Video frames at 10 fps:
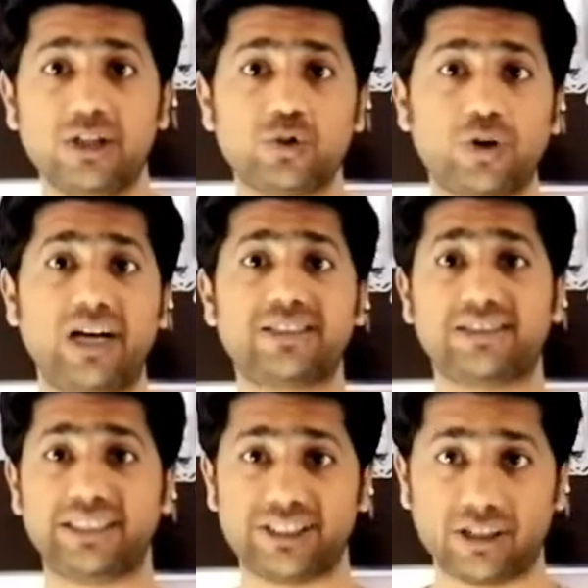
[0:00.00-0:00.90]
So guys,
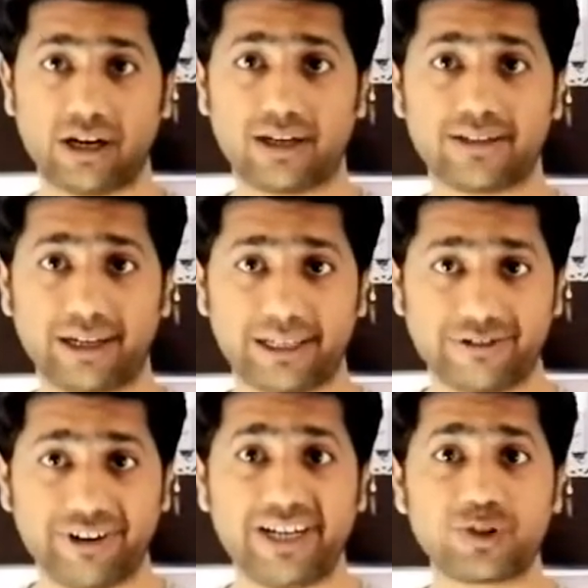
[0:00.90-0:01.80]
these are the
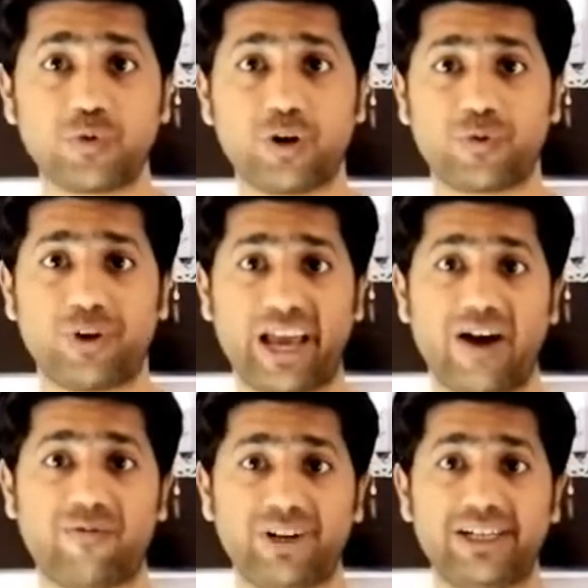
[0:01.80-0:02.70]
ingredients what we
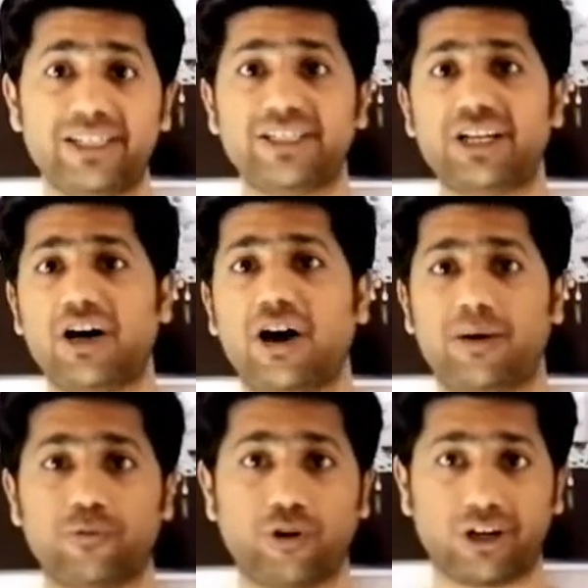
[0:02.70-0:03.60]
have needed. Now
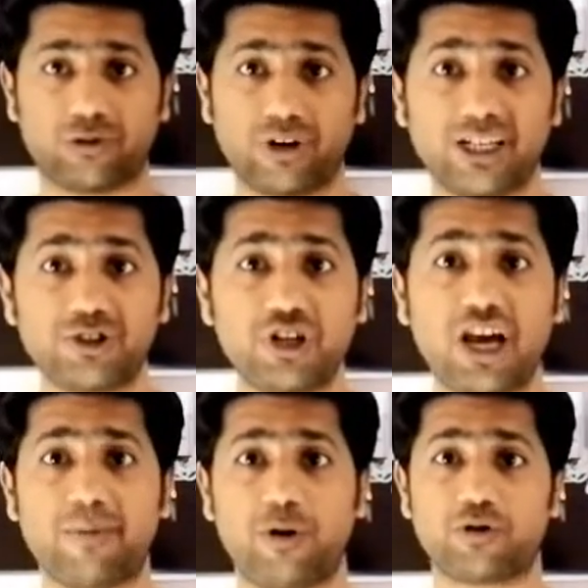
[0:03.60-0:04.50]
I'm going to let you know
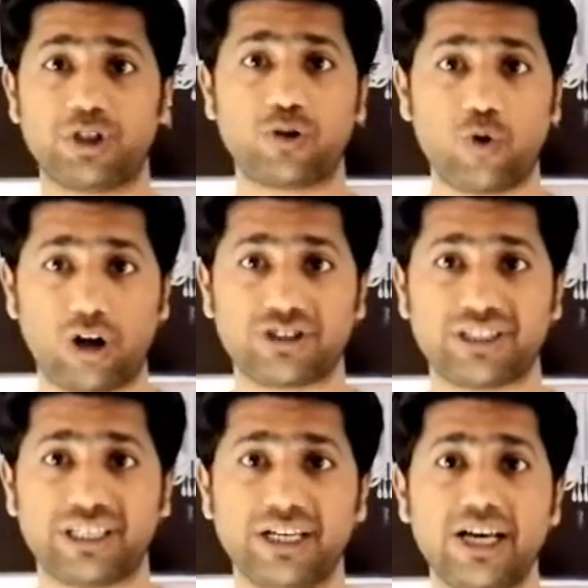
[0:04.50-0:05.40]
about the
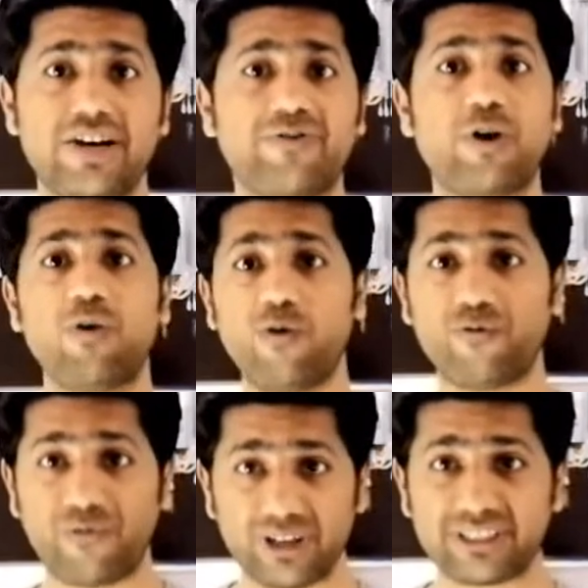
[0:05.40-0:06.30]
quantity. For our
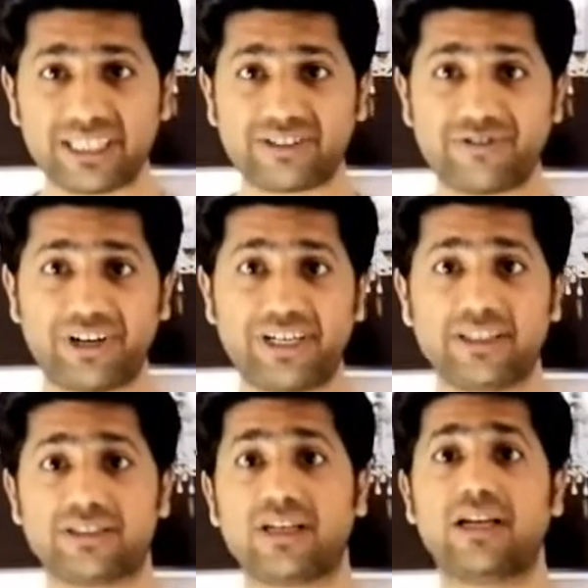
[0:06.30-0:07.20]
first
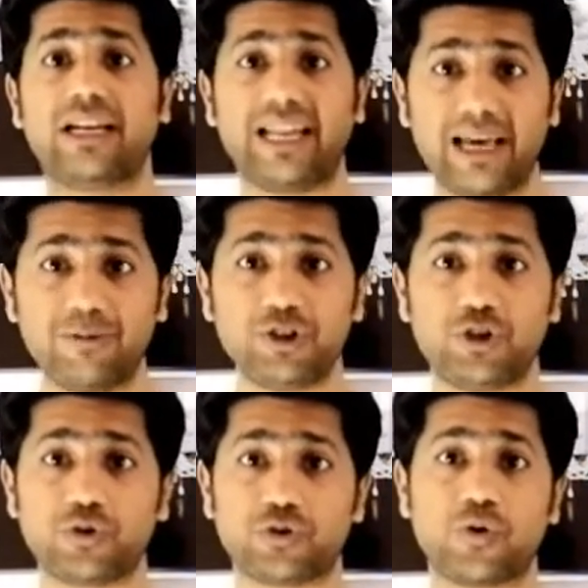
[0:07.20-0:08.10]
ingredients, lemon
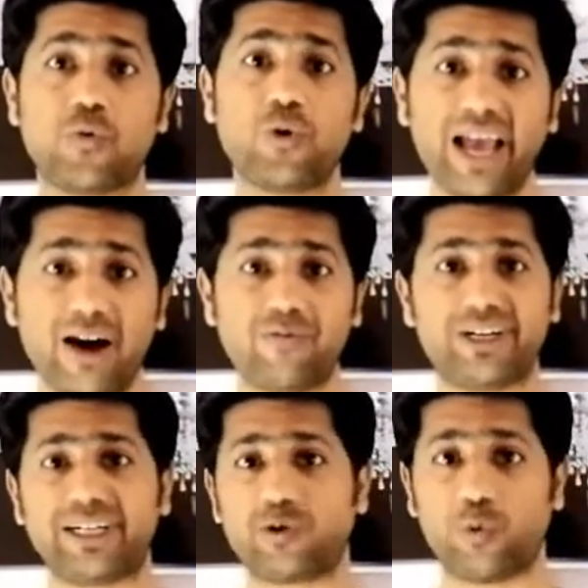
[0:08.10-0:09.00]
juice, we have
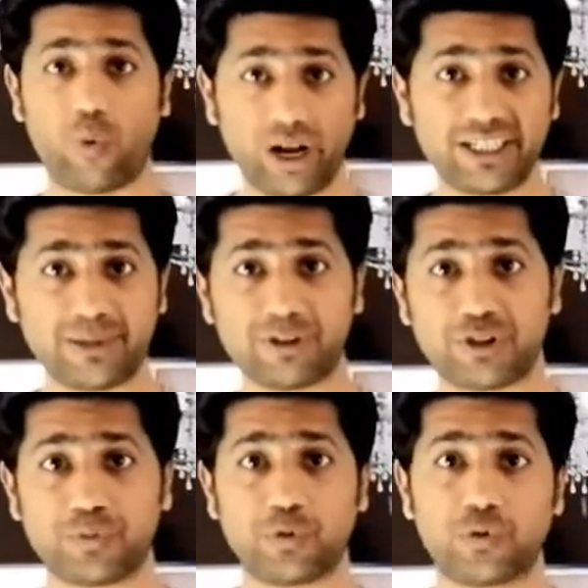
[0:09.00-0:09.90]
needed 1
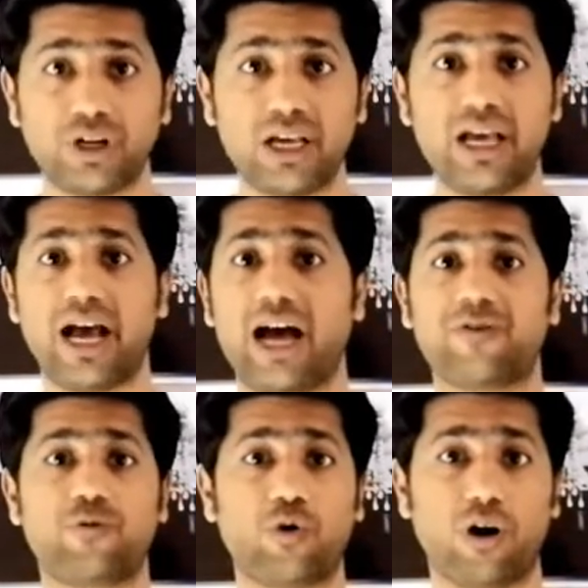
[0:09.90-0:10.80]
tablespoon,
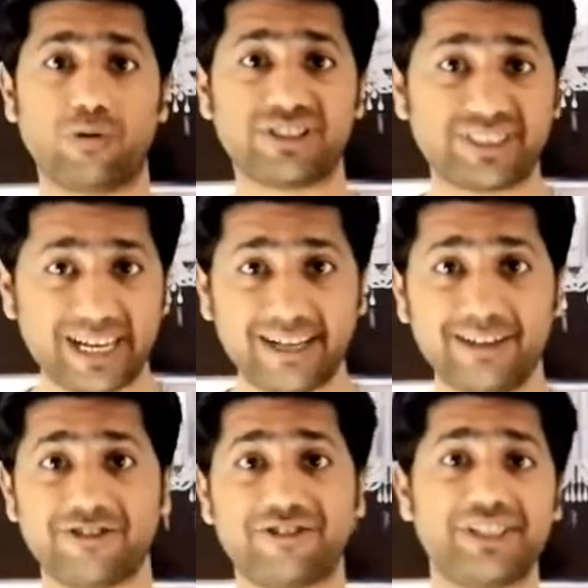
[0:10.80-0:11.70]
and for our second
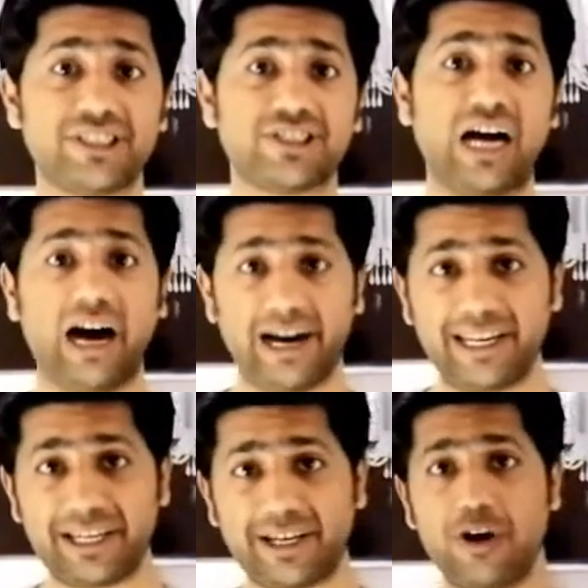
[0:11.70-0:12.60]
ingredients,
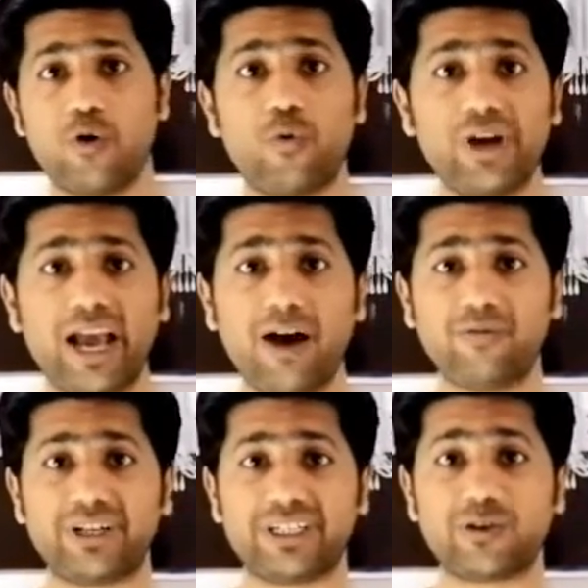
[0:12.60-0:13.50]
honey, we have
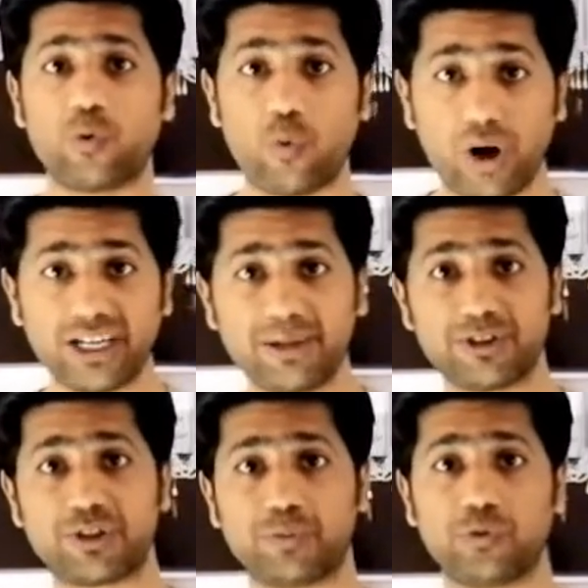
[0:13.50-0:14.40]
needed 1
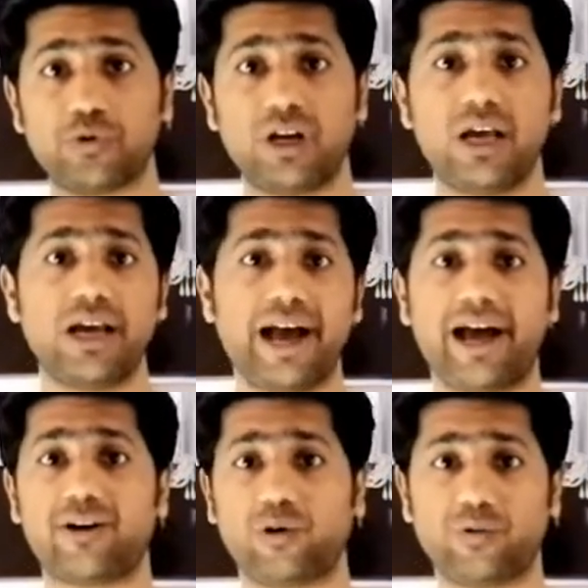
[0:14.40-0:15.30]
tablespoon,
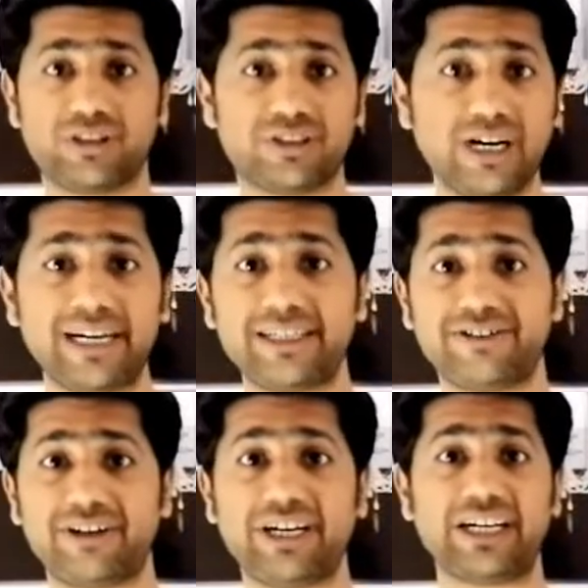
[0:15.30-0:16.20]
and our third
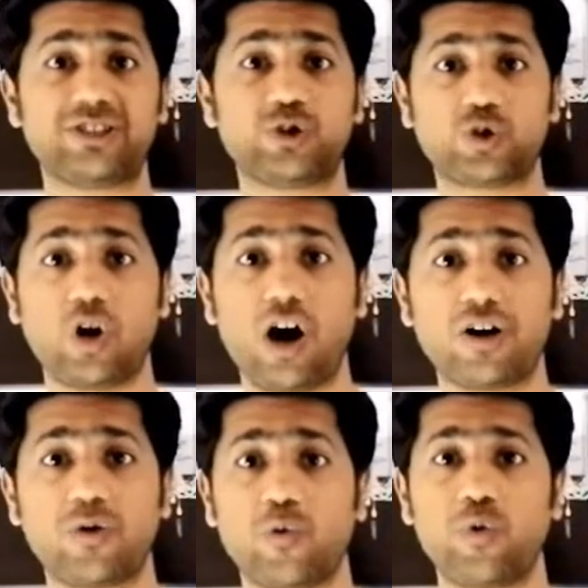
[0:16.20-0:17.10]
ingredient,
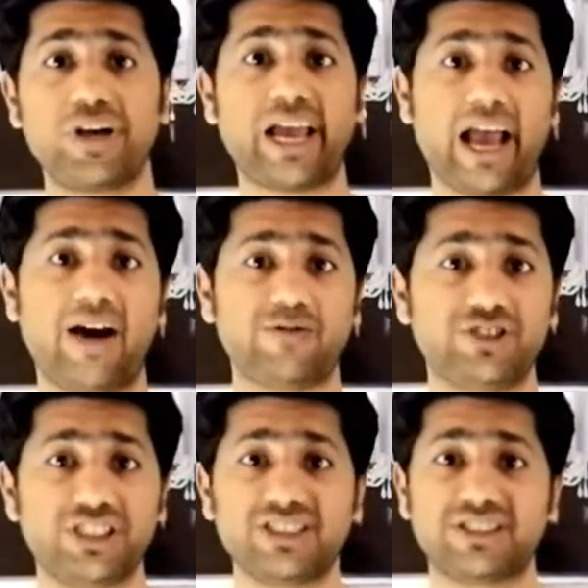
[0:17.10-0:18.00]
salt, we have
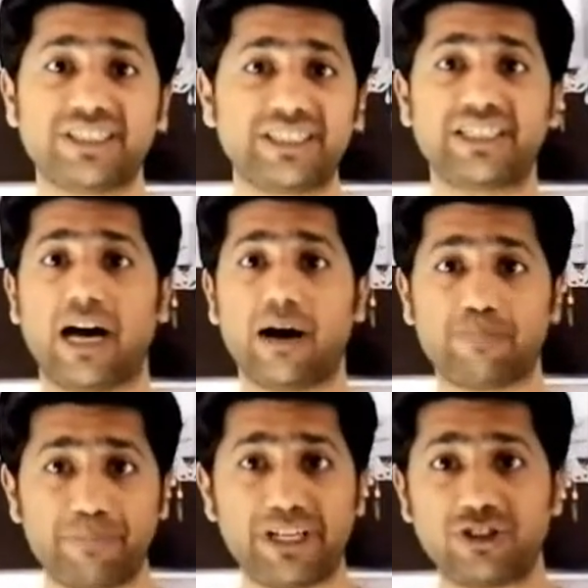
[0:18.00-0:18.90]
just needed a
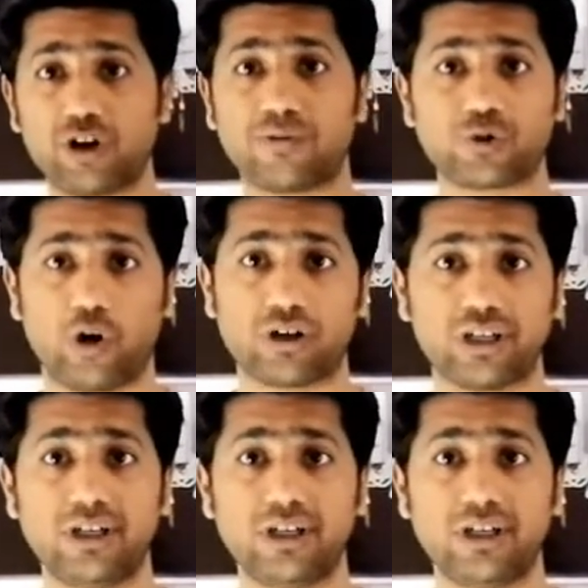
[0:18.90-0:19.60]
pinch of salt.